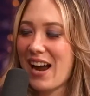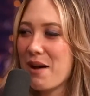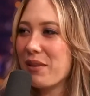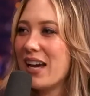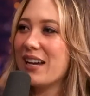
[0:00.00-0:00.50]
And
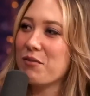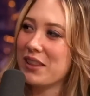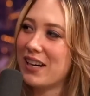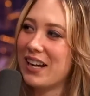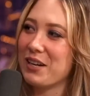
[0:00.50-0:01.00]
I'm like
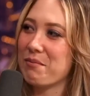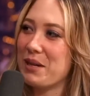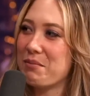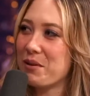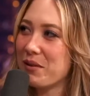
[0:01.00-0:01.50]
with the
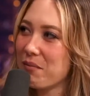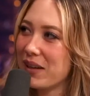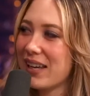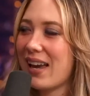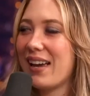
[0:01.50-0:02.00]
other people.
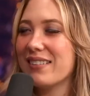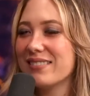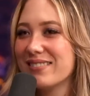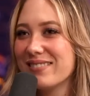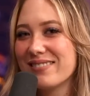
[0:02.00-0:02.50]
I'm like, eh,
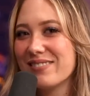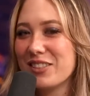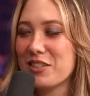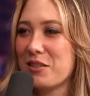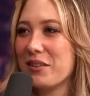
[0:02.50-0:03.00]

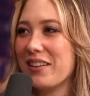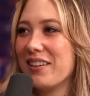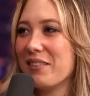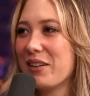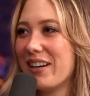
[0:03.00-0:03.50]
we'll just do it
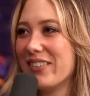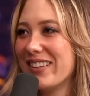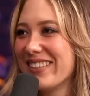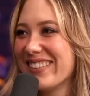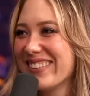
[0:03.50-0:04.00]
later.
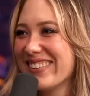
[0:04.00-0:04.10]
Whatever.